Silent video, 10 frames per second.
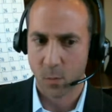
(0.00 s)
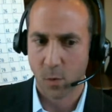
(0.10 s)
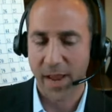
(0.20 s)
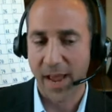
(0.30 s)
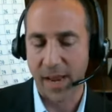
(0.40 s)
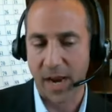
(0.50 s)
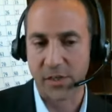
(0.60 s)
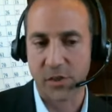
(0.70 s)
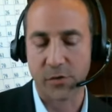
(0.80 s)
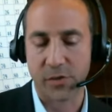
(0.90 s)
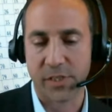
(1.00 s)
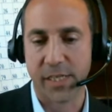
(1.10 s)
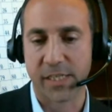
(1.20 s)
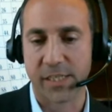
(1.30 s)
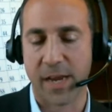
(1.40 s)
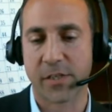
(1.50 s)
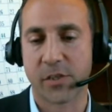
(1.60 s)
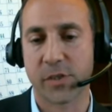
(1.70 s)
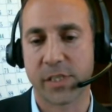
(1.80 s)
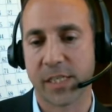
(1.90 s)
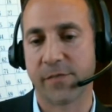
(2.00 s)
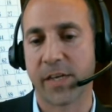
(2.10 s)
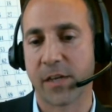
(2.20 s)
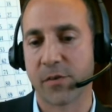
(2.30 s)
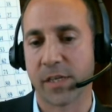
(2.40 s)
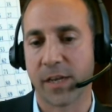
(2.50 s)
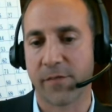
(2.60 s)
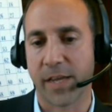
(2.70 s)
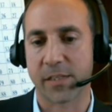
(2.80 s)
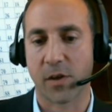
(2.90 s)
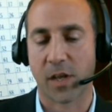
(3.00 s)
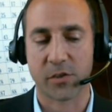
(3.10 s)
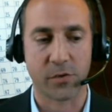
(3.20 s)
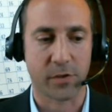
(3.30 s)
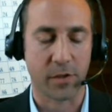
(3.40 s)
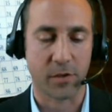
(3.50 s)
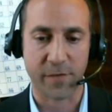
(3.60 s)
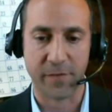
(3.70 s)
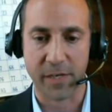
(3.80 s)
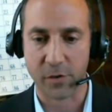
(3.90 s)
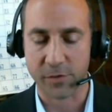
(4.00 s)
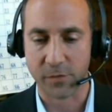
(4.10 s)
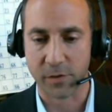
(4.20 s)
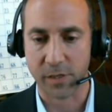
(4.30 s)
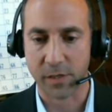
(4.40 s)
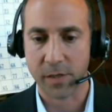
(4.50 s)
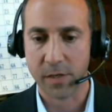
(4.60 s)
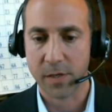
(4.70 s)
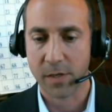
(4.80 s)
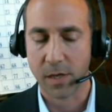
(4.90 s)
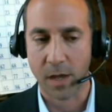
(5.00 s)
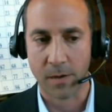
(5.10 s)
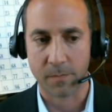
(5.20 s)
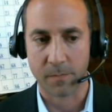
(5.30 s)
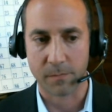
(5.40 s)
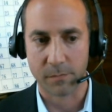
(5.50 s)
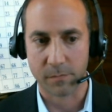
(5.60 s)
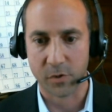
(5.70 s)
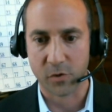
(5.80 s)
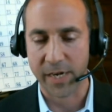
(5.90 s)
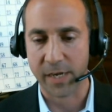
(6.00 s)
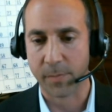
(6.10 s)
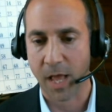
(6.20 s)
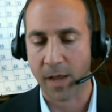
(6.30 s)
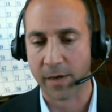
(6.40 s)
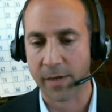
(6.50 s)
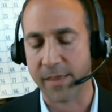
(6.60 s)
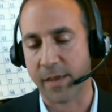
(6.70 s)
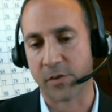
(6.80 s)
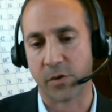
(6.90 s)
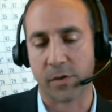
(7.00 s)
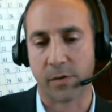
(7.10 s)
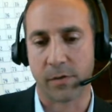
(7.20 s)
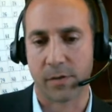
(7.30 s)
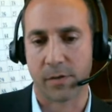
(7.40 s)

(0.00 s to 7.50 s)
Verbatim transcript: well, I, I, shoot six. I shoot six videos in advance. So I'll shoot the three videos for the um, training blog and then I'll shoot the uh-huh.